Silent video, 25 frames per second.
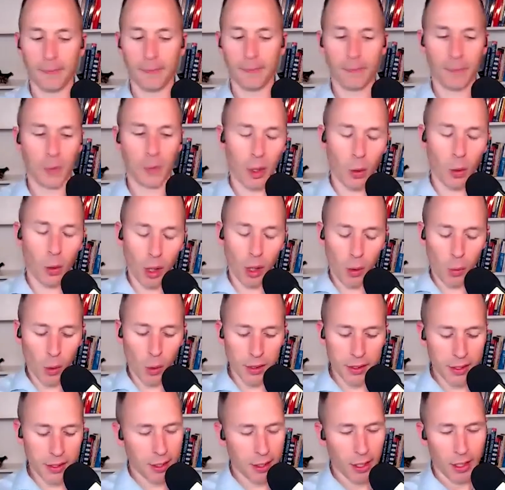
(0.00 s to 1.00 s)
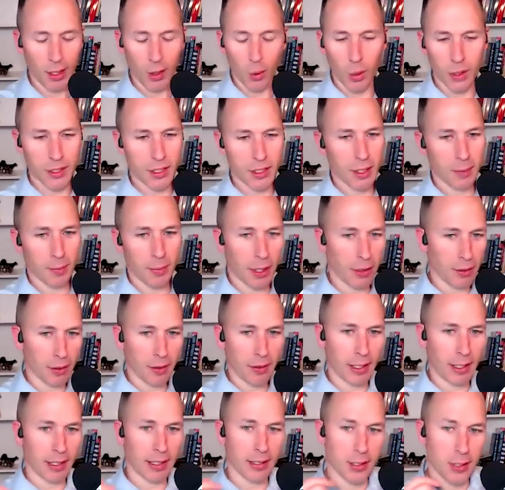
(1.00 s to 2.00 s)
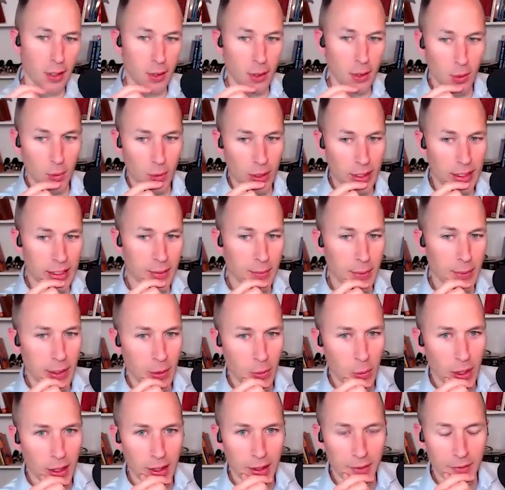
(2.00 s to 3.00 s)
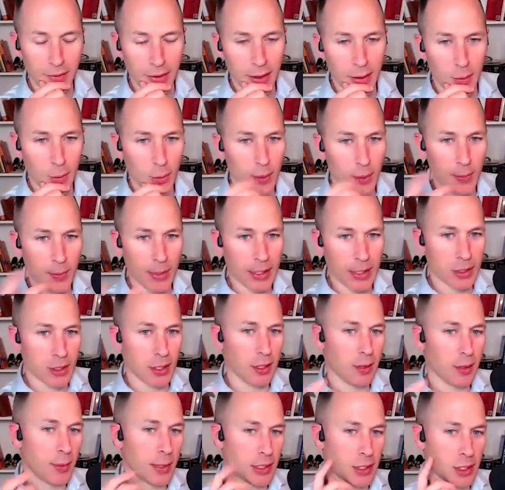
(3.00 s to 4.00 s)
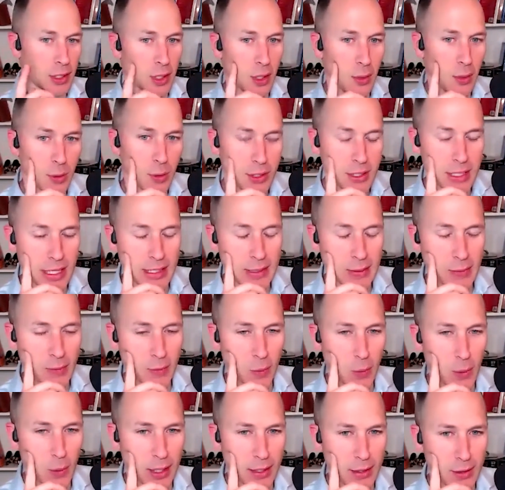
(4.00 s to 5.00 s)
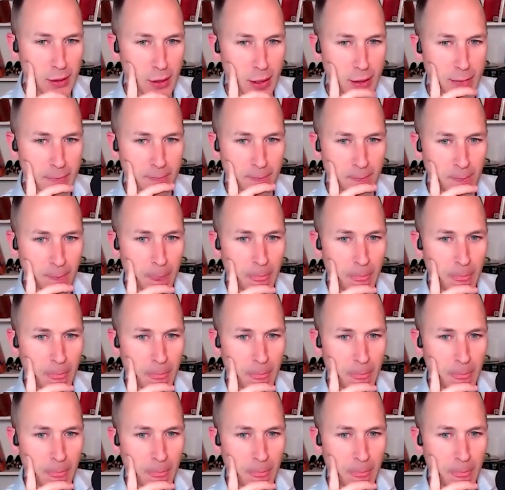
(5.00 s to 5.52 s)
Well, what's some other things too that we need to be aware of? I know you mentioned numerous things before we got started.